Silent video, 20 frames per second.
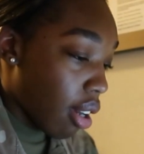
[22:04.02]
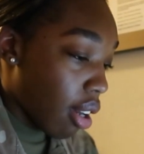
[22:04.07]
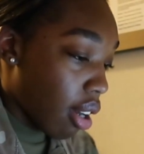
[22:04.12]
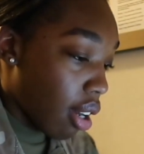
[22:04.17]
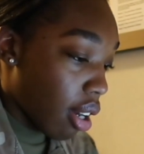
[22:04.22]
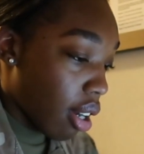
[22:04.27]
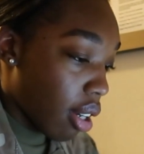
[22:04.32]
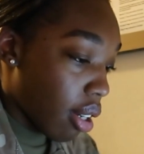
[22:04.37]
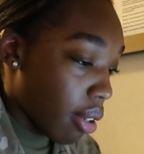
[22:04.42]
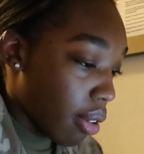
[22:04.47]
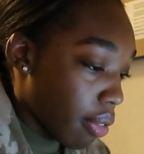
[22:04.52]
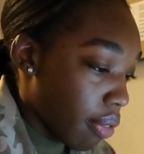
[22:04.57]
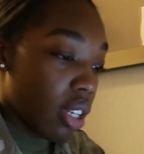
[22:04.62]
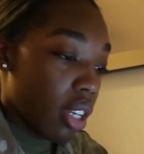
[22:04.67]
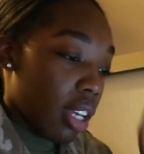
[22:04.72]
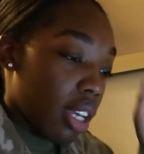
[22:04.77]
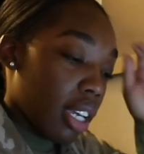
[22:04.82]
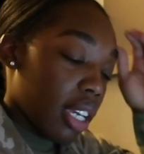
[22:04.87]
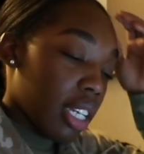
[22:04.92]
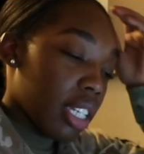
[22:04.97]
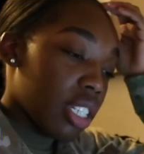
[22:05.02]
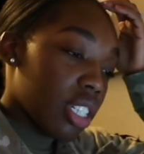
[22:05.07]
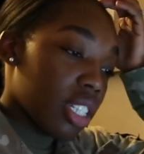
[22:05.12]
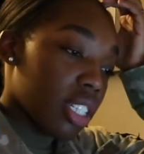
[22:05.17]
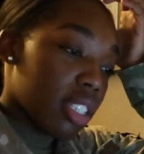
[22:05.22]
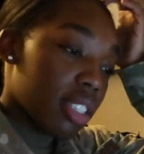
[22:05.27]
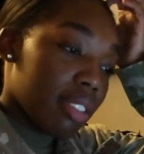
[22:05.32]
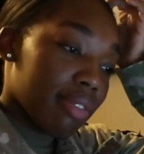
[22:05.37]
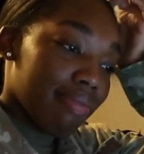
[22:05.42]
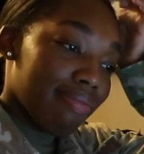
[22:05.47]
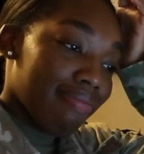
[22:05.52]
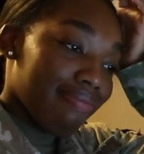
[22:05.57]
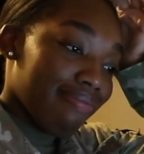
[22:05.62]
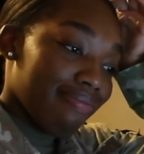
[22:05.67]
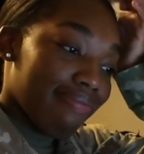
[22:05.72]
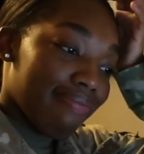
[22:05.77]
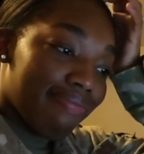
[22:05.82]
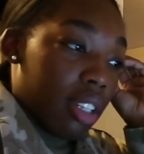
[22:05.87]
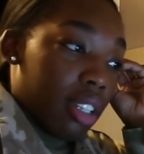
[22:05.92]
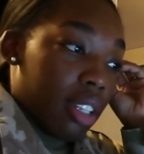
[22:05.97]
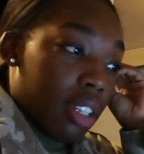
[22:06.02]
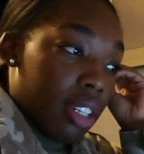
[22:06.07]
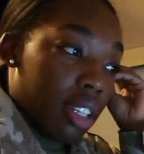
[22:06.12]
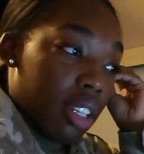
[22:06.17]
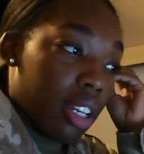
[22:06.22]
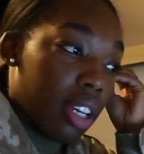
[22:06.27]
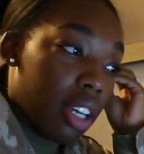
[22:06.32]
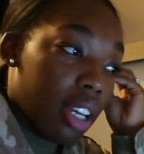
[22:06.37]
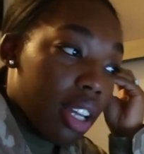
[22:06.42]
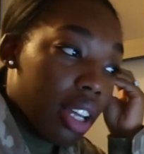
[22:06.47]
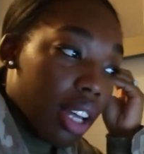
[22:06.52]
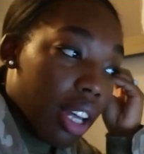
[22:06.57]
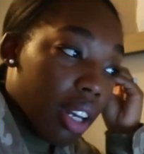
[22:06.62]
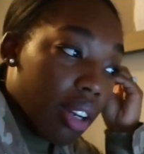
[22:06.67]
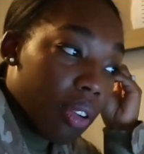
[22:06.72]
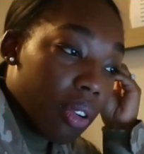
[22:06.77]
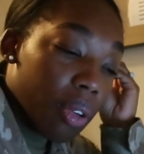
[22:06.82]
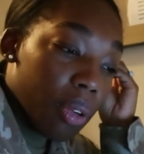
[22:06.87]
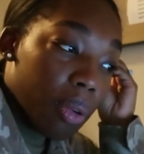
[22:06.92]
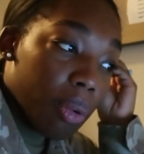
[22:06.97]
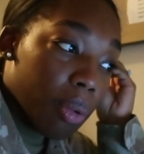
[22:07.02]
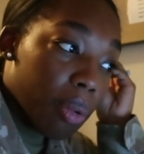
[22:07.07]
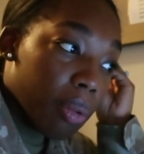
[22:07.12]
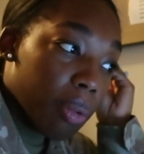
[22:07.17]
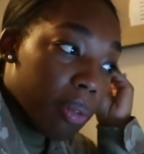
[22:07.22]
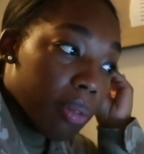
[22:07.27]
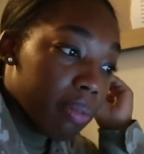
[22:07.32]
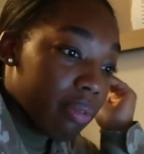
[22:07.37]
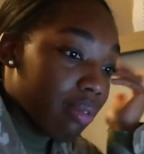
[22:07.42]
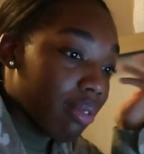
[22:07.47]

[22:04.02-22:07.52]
Um, it just, mm, I don't know.